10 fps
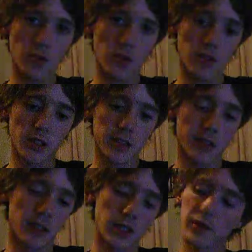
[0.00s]
or
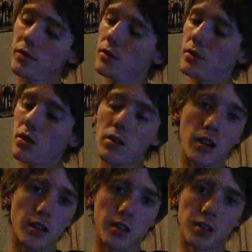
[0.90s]
dislike if you don't
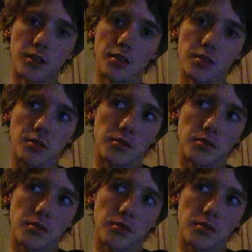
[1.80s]
like it.